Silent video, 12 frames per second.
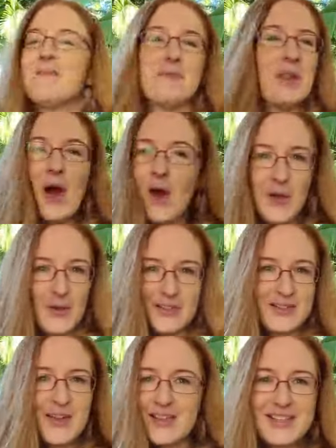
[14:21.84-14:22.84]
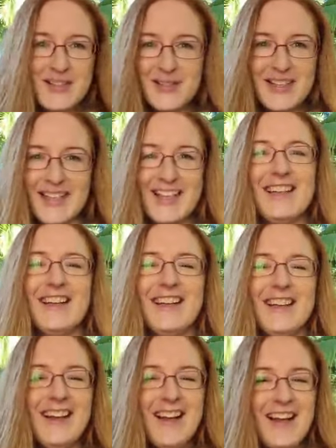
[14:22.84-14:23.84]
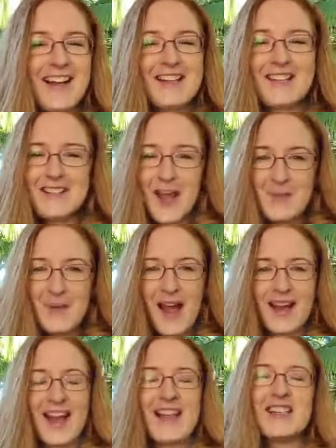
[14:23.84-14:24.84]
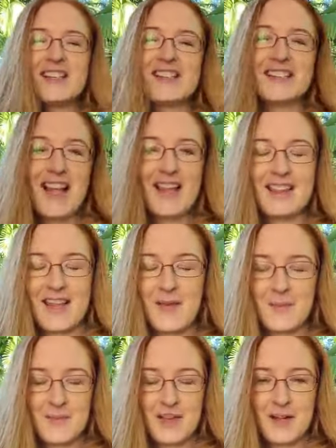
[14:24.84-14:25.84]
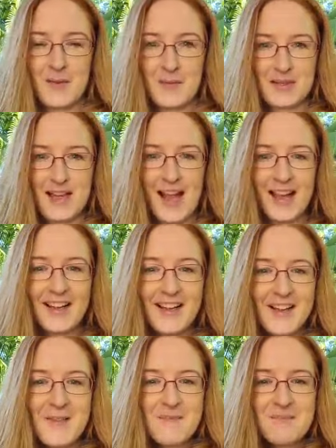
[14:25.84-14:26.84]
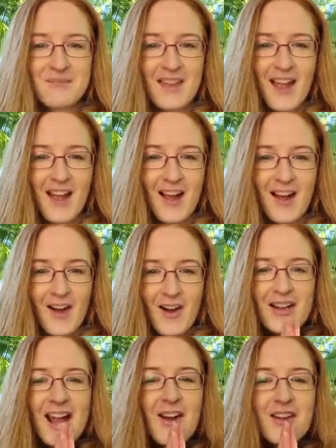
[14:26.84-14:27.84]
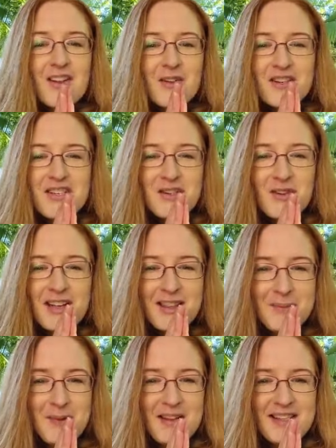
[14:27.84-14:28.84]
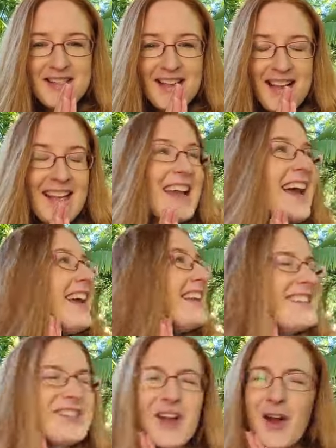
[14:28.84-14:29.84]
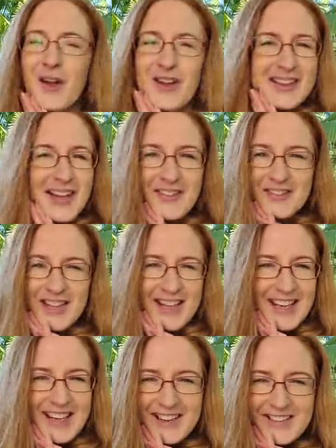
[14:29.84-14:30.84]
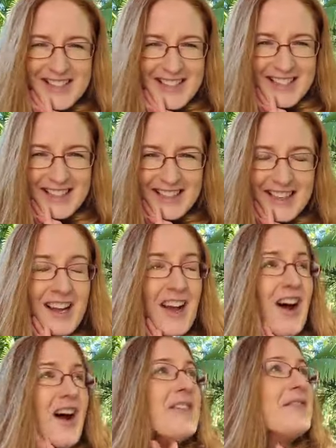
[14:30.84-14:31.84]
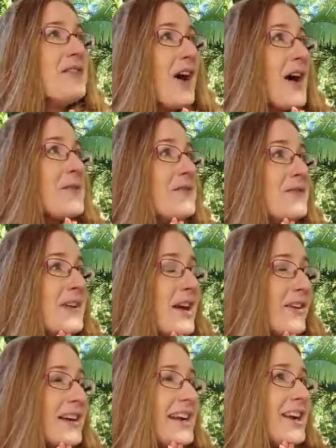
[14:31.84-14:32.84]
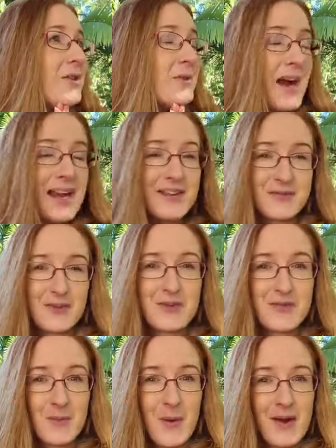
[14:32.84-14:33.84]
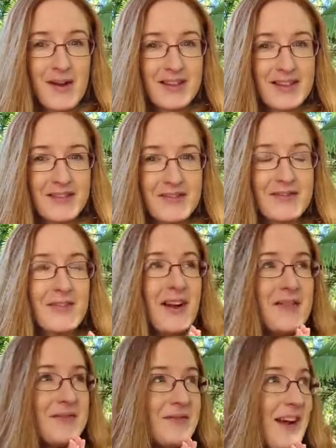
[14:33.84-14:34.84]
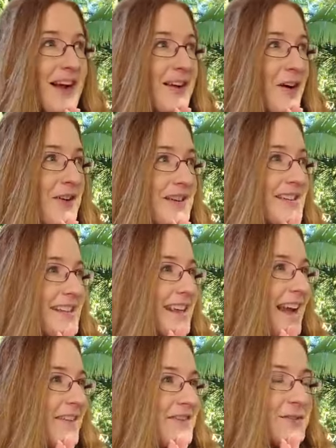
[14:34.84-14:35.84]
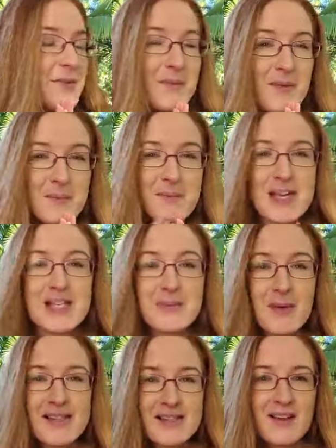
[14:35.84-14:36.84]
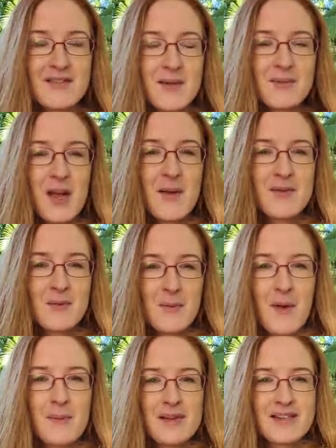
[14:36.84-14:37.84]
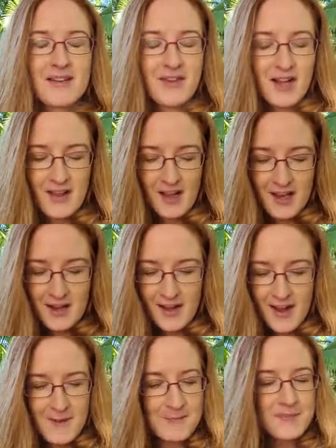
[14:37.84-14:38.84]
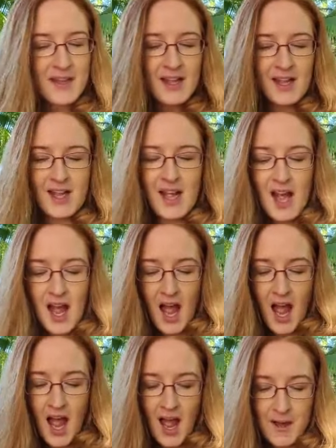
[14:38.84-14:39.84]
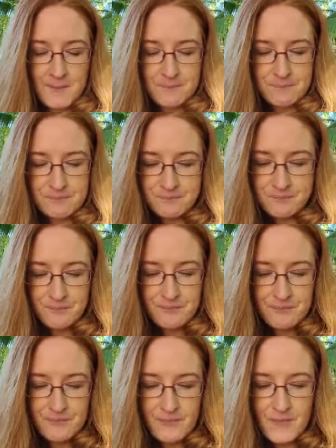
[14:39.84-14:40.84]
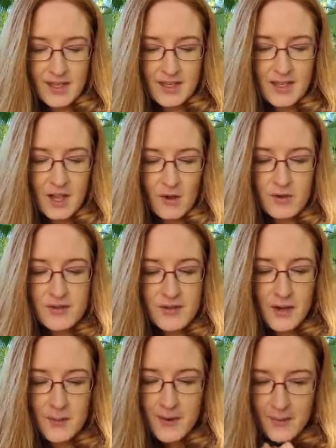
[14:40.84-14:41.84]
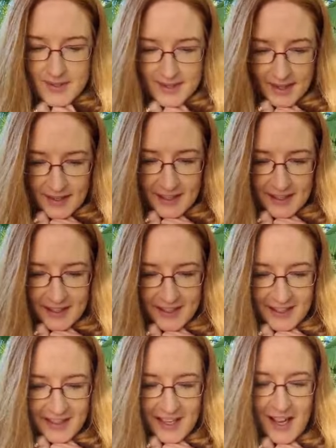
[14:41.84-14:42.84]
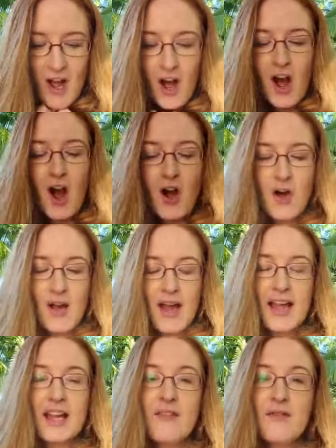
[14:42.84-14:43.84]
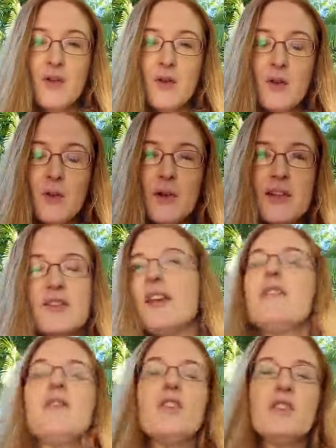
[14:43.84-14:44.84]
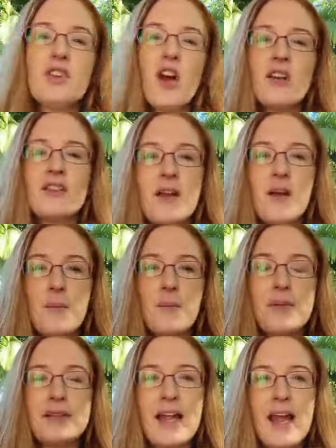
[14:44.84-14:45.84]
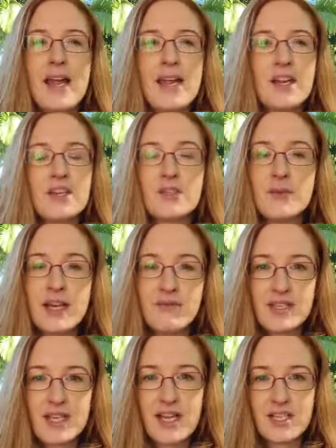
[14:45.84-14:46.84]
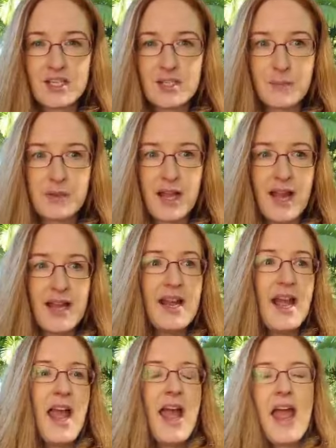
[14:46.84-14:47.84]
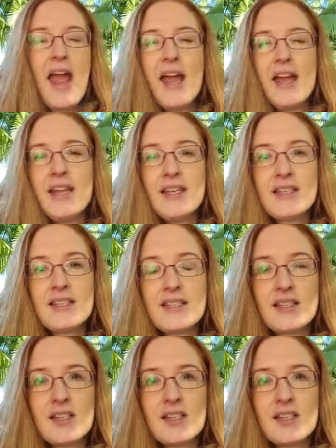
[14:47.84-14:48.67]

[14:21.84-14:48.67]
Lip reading: No, don't do it. Step back and just let them play. Oh, Karen, you're enjoying the birds singing. Yeah, it's so lovely here, isn't it? I'm very grateful for where I live. I honestly have to pinch myself sometimes and remind myself how lucky I am. Also, where was I? Oh, if your child's doing an invitation to play, and